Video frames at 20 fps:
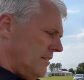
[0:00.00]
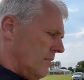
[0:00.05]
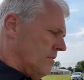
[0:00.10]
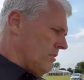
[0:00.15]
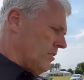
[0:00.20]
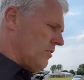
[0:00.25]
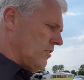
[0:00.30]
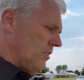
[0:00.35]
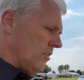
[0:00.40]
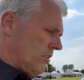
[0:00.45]

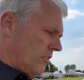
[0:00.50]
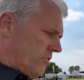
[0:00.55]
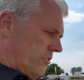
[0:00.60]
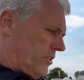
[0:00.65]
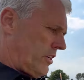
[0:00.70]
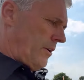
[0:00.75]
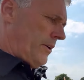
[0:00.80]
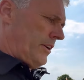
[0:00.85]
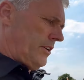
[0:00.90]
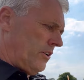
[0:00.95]
Got lots
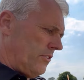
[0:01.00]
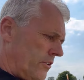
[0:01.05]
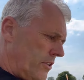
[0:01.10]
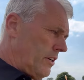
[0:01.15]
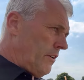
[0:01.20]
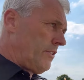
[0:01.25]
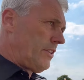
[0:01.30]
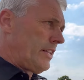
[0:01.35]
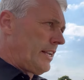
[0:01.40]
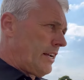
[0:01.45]
going on
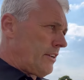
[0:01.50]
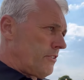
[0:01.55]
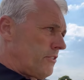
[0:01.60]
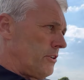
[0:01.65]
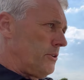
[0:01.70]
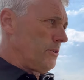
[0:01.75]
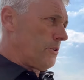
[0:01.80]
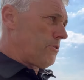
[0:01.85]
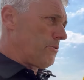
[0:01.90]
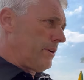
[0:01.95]
over the next
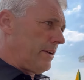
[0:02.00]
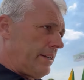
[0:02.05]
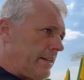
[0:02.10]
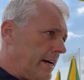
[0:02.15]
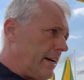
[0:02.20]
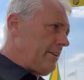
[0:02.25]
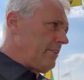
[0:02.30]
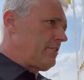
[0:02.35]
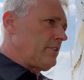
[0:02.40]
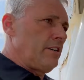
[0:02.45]
2 or 3
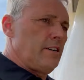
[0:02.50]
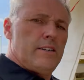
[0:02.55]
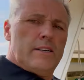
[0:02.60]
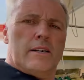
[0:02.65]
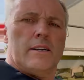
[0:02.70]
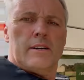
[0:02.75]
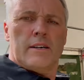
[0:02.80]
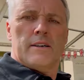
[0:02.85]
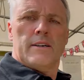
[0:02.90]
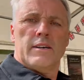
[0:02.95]
days
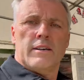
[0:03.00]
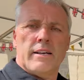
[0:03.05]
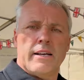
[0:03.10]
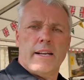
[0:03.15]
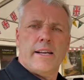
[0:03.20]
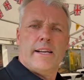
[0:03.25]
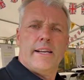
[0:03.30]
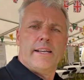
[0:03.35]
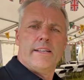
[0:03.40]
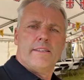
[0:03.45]

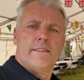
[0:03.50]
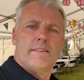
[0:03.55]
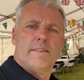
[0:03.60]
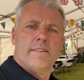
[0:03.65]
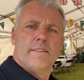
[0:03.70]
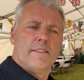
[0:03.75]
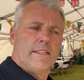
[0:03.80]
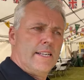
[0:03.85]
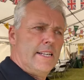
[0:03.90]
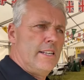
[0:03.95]
in
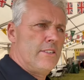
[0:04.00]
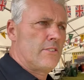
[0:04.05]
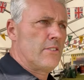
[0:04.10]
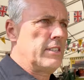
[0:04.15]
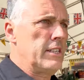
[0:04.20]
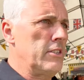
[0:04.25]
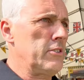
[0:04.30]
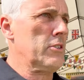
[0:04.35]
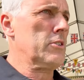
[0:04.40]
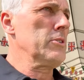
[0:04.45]
there, so
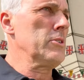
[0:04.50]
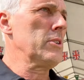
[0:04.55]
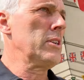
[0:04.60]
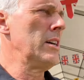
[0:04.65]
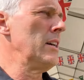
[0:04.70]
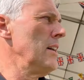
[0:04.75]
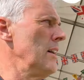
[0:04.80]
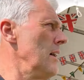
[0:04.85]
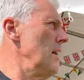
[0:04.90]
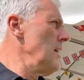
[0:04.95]
that's good.
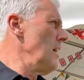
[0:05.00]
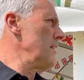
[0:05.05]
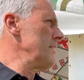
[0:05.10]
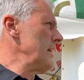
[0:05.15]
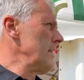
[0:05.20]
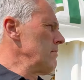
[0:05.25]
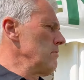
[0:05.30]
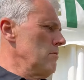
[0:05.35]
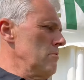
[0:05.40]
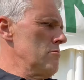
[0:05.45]
And
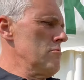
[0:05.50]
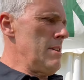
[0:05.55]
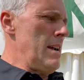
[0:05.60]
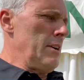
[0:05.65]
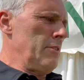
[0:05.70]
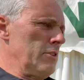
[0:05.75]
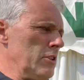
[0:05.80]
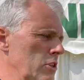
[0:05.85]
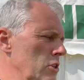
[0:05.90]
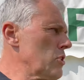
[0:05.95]
then
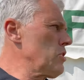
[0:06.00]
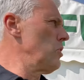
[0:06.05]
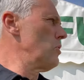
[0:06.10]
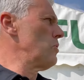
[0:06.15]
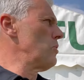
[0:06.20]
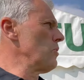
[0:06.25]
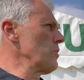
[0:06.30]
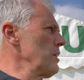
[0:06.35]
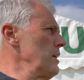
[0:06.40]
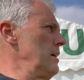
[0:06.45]
round the
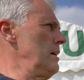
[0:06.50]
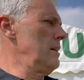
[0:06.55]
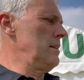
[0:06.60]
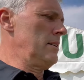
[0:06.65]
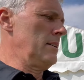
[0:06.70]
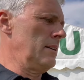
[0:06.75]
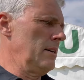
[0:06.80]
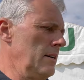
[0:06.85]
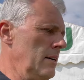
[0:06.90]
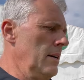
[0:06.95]
corner
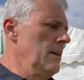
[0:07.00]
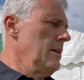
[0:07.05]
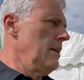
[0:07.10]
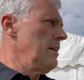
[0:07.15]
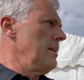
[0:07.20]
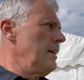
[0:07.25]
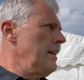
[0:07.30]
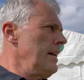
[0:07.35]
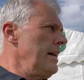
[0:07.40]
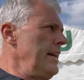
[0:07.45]

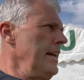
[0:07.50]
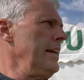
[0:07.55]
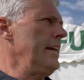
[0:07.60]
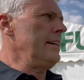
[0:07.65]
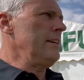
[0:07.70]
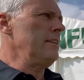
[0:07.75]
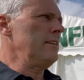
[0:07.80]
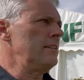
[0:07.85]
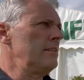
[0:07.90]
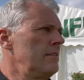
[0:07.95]
here